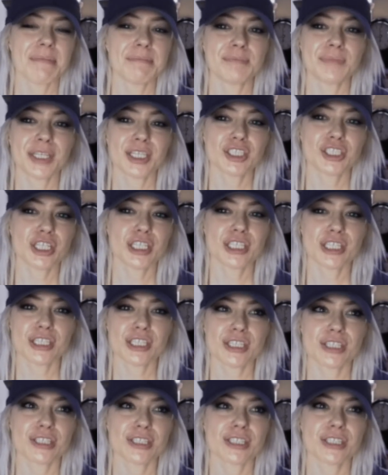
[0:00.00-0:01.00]
there's just
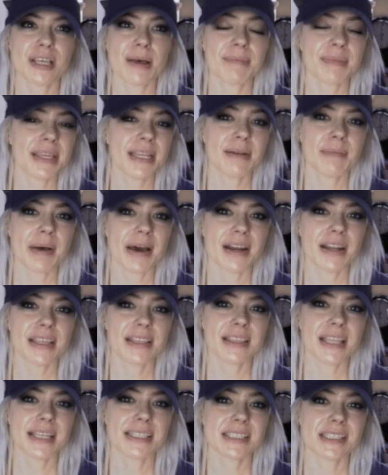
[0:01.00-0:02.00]
something about
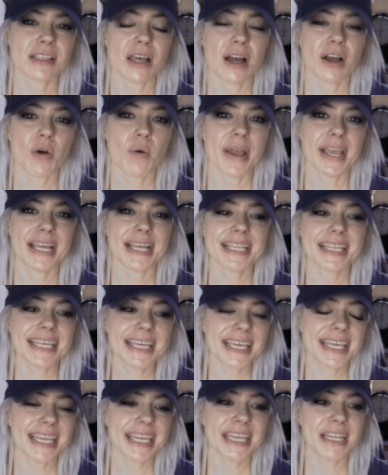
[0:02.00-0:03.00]
it that's not quite
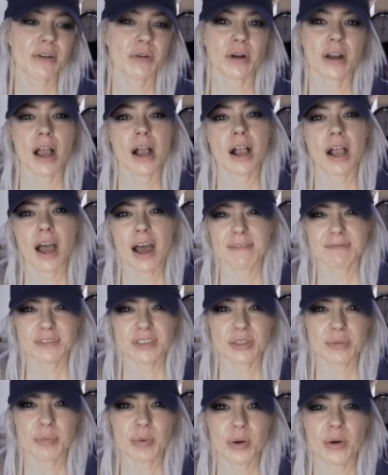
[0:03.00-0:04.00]
clicking or
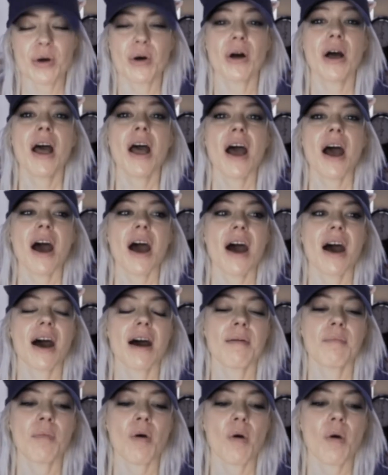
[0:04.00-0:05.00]
uncomfortable.
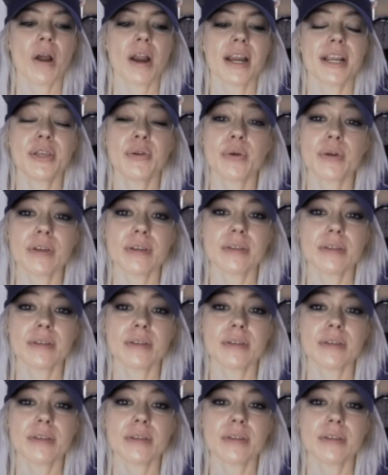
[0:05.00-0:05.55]
Or you,